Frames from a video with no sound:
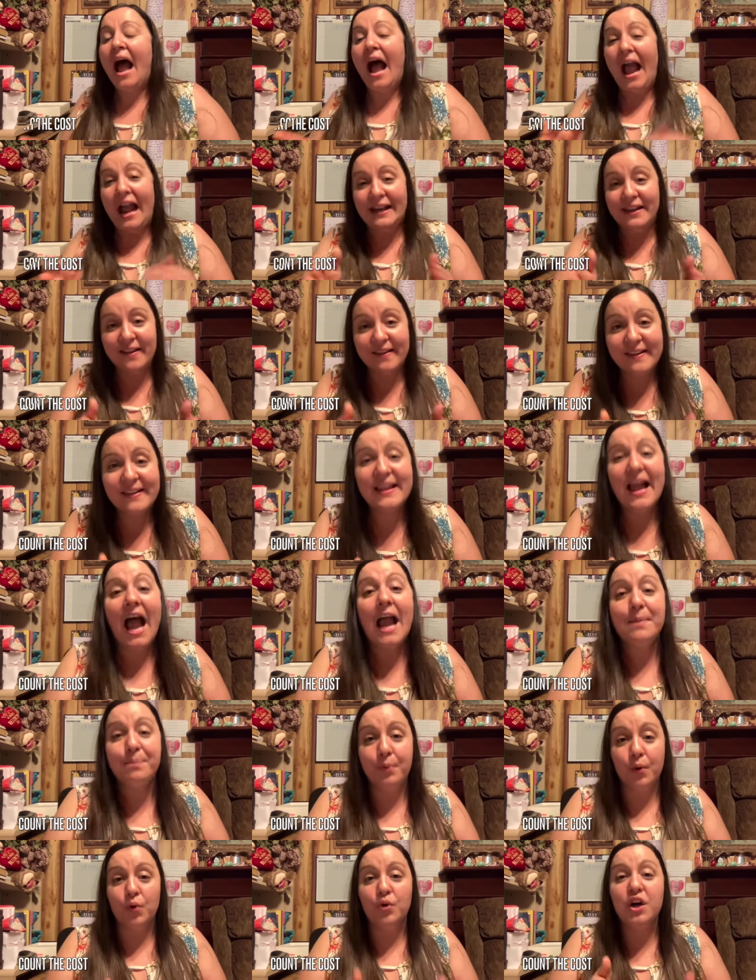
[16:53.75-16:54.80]
A
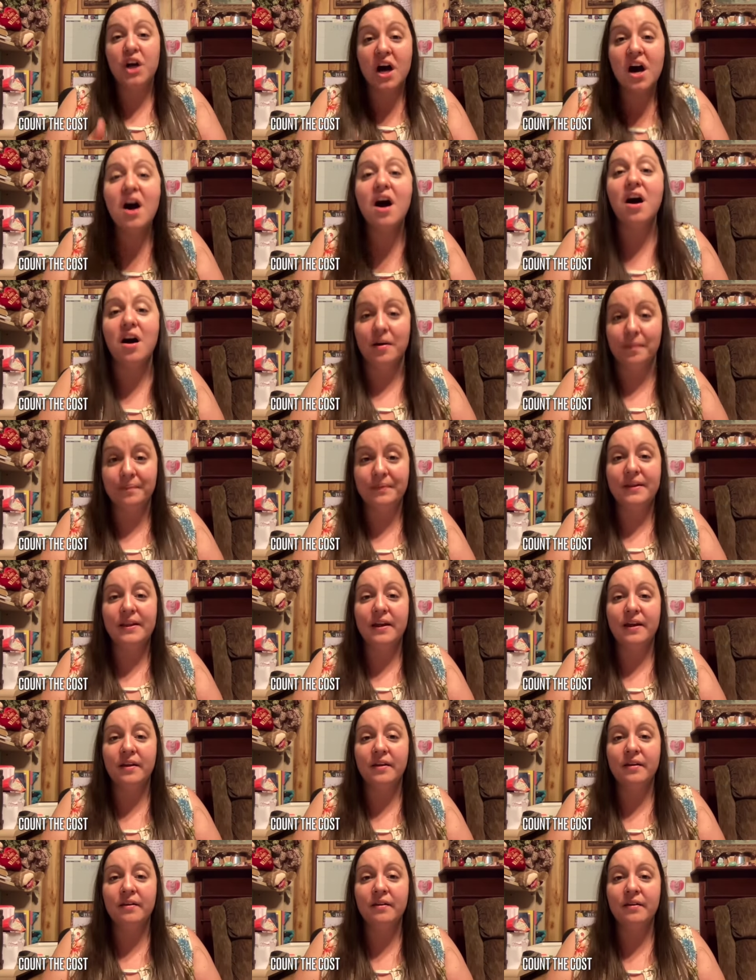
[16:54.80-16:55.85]
disciple comes
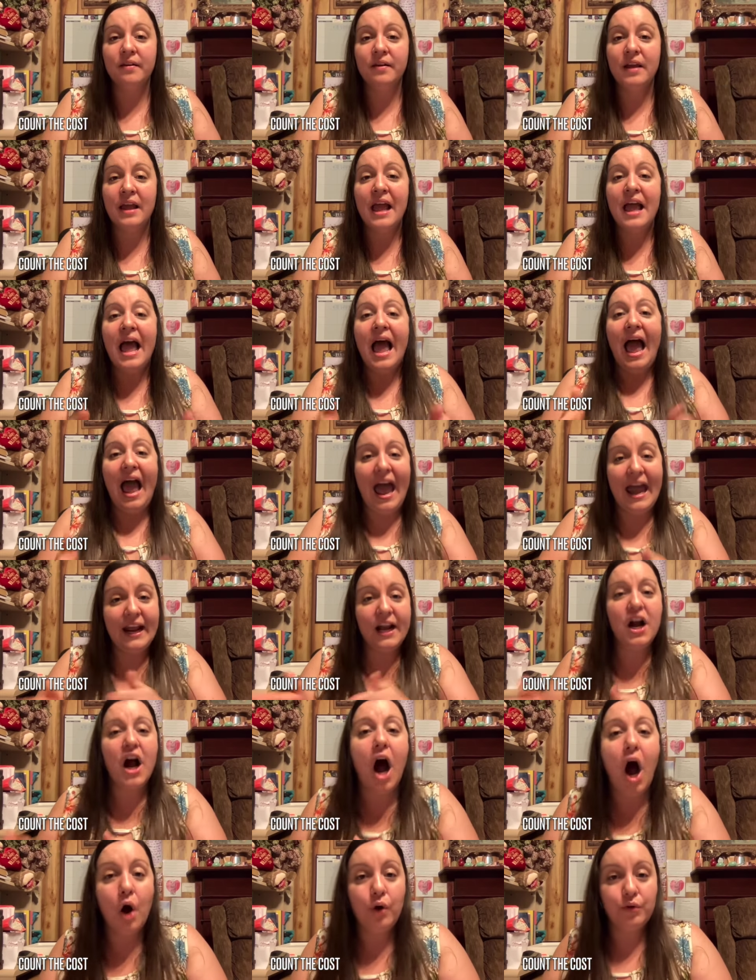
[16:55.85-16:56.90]
at a
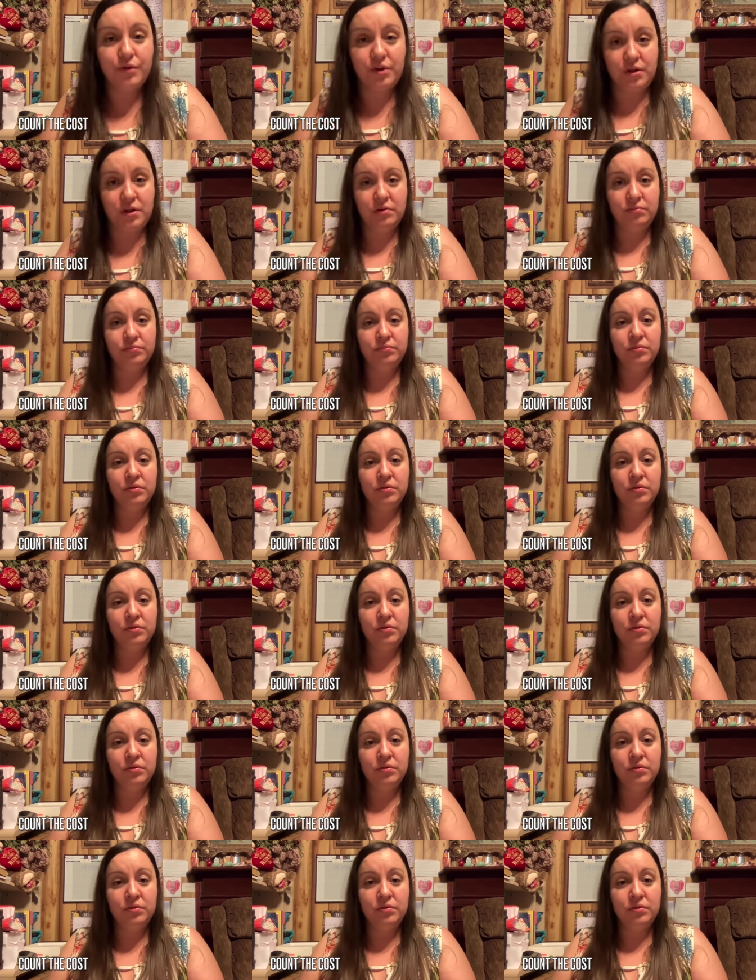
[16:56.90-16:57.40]
cost.